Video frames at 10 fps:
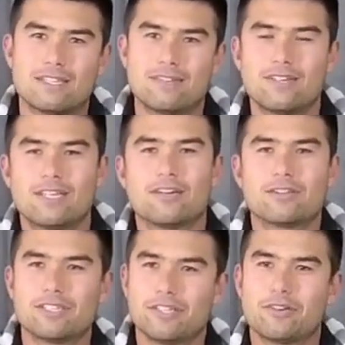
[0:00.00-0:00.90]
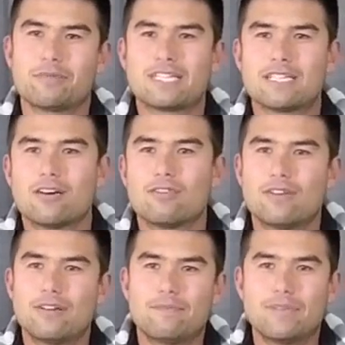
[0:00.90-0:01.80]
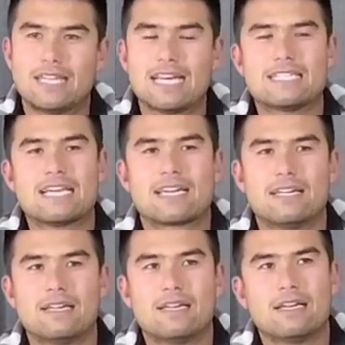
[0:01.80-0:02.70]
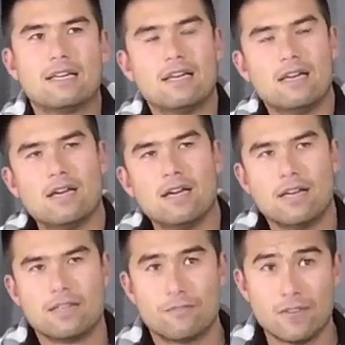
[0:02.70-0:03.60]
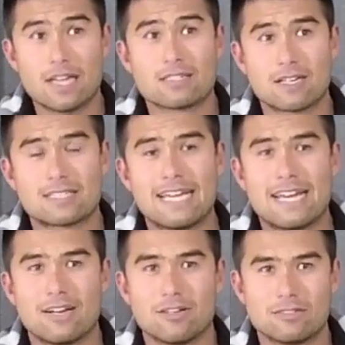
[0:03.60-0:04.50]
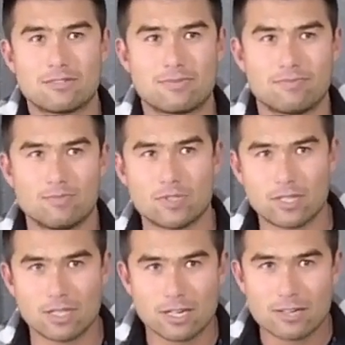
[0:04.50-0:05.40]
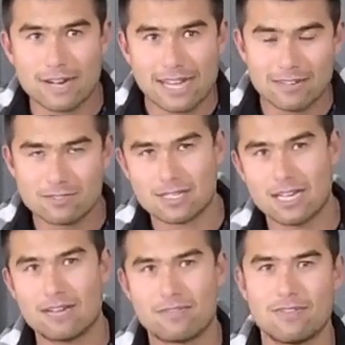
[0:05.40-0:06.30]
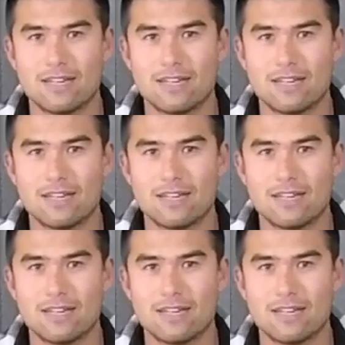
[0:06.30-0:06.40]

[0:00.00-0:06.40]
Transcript: I didn't really know what to do with myself. And in the first lockdown, I was doing a lot of creative stuff.